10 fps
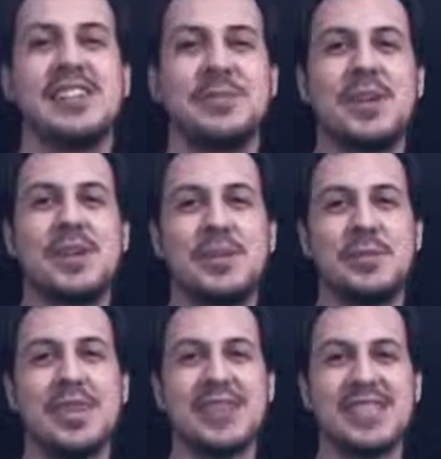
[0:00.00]
I'm not gonna
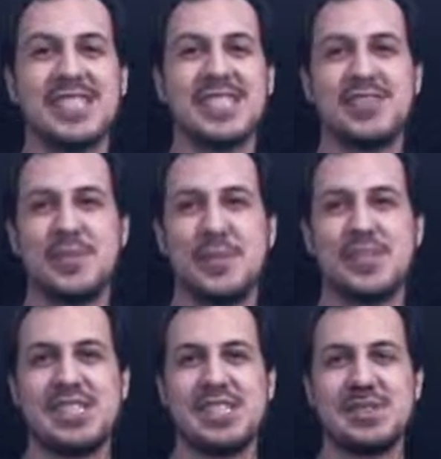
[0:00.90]
be here to stitch you up
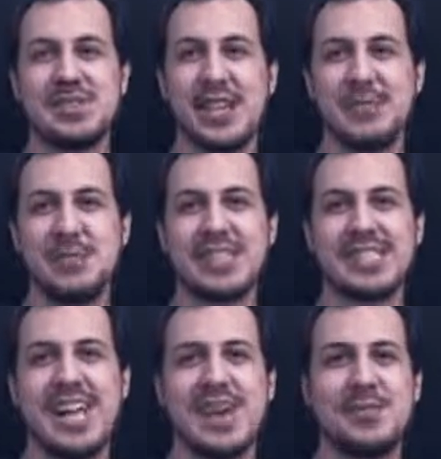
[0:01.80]
every single time you get
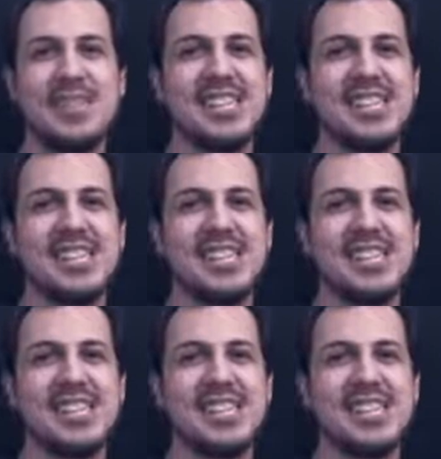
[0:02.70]
stabbed.